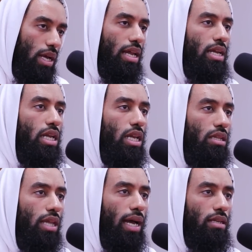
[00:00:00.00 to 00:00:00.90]
And he
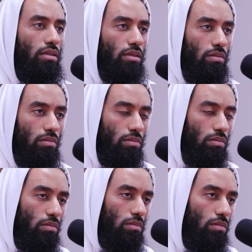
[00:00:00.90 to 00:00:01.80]
nearly died.
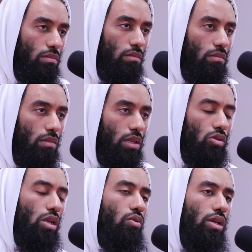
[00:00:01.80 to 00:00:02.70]

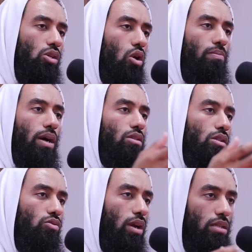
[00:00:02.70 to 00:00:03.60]
So, anyways, going back
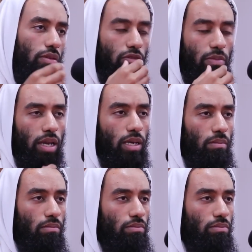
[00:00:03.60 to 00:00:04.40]
to his relative of mine.